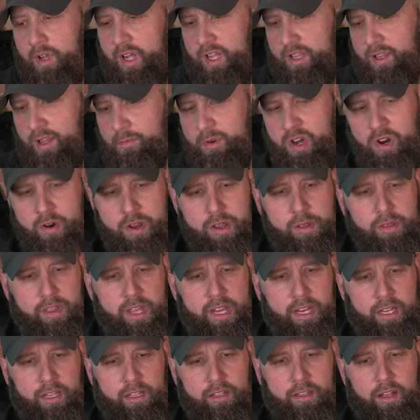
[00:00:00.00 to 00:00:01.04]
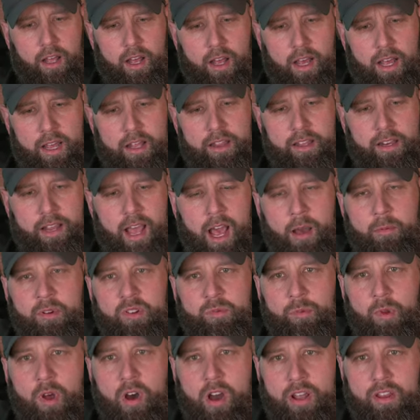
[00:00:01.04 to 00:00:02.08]
Let me know what you think in the comments
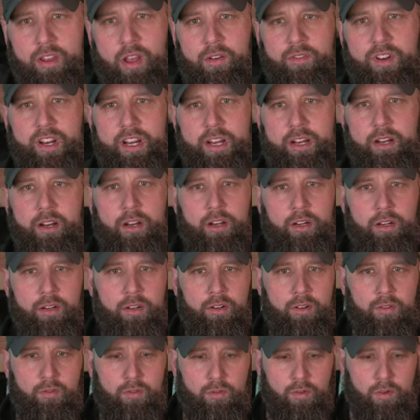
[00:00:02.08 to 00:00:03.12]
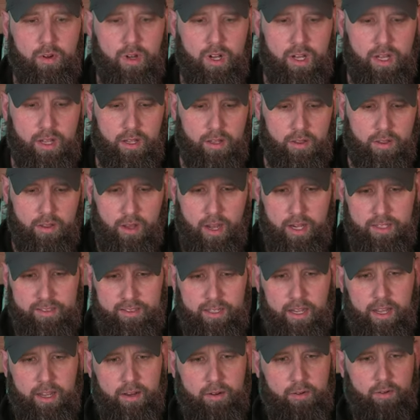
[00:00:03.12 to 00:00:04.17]
below. I'd love to hear thoughts
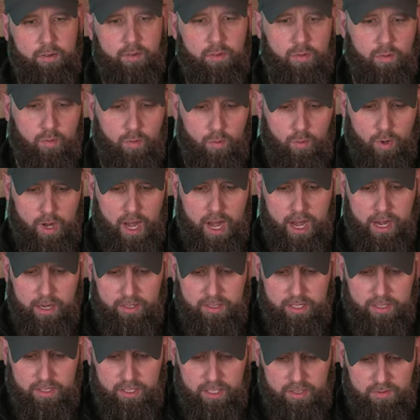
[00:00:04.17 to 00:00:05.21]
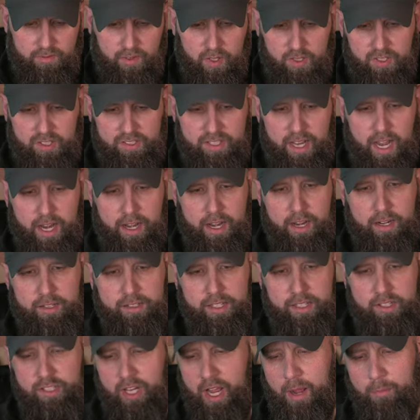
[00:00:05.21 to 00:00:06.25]
on what heritage is versus
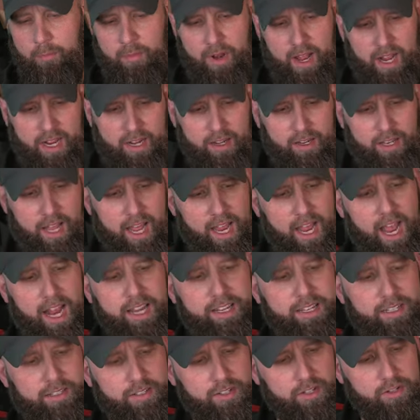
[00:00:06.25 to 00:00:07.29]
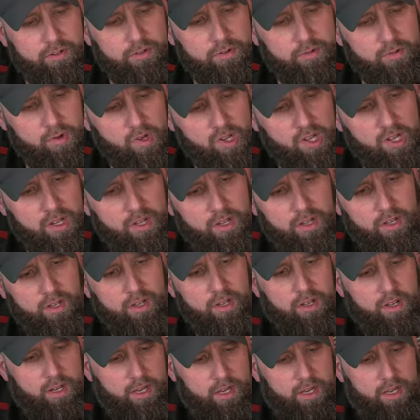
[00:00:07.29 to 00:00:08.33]
non-heritage. I'm not gonna lie, I didn't do
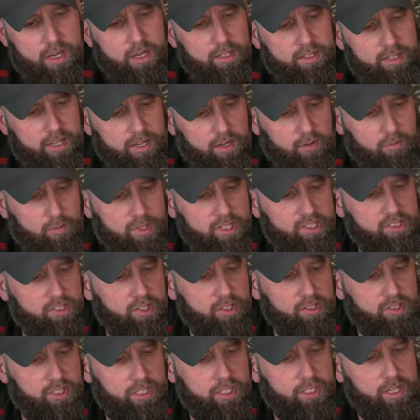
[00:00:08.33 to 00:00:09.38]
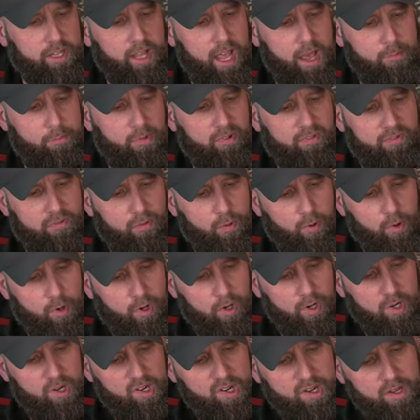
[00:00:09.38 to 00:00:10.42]
a ton of research into that
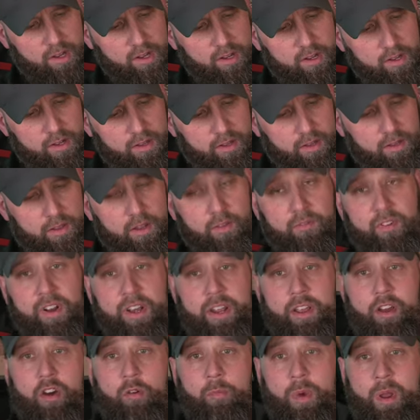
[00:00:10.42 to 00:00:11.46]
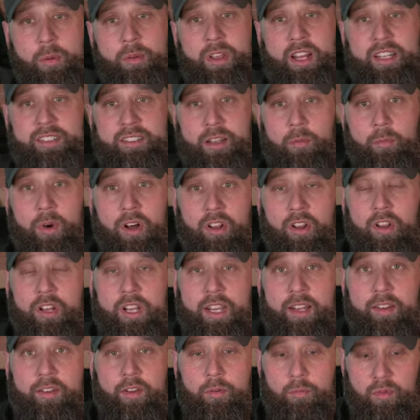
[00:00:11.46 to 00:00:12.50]
before the video. Maybe that's something I'll
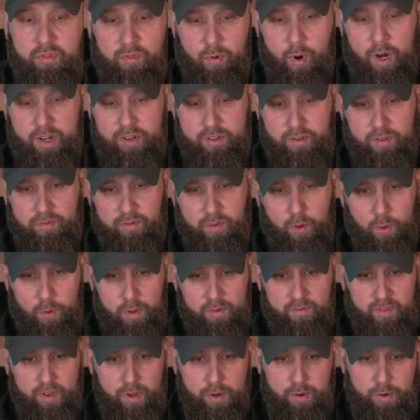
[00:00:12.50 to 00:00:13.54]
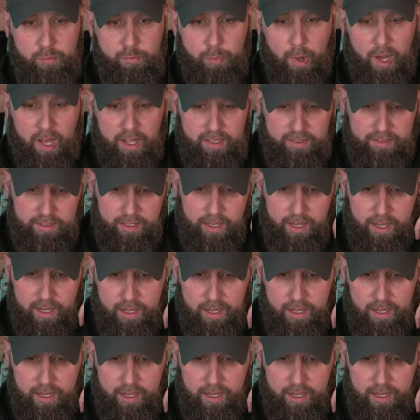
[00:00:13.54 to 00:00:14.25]
look into before I do the full review, but